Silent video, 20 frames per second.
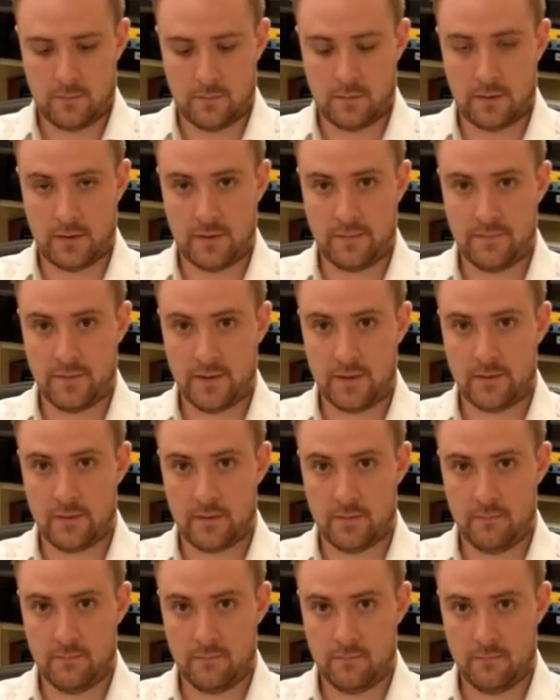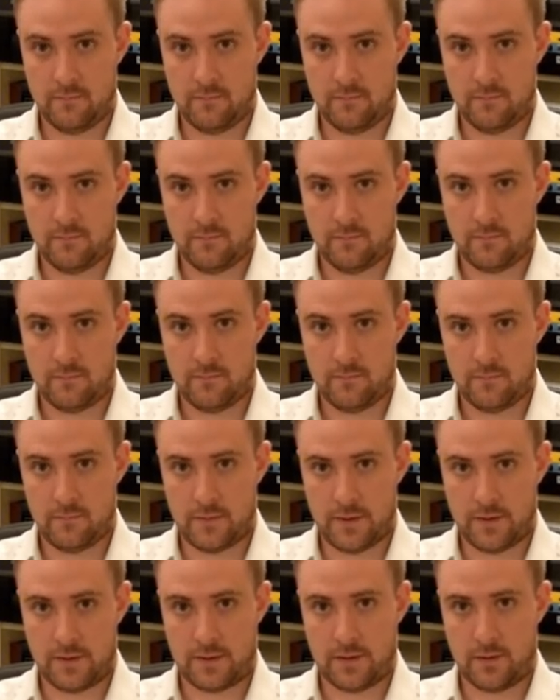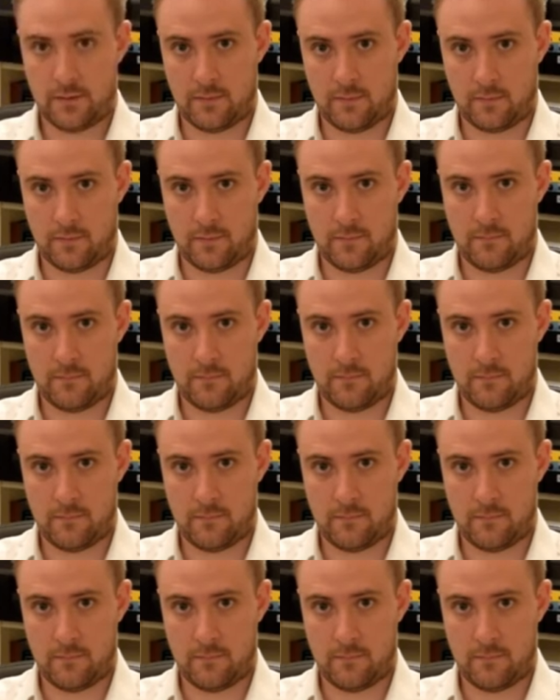and if they don't, they are killed.